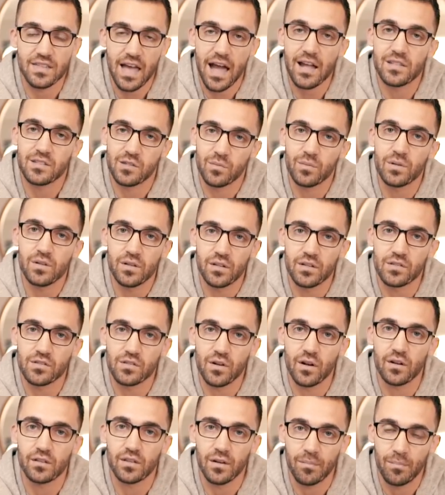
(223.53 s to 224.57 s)
that's when you can
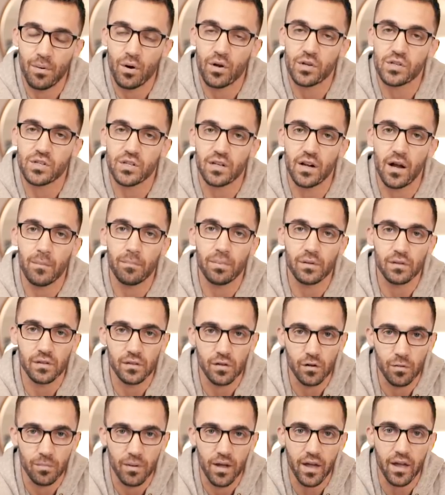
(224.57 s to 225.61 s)
start to push it up a
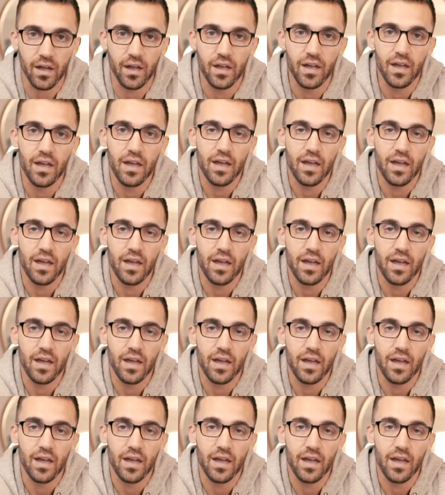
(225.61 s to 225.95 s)
little bit.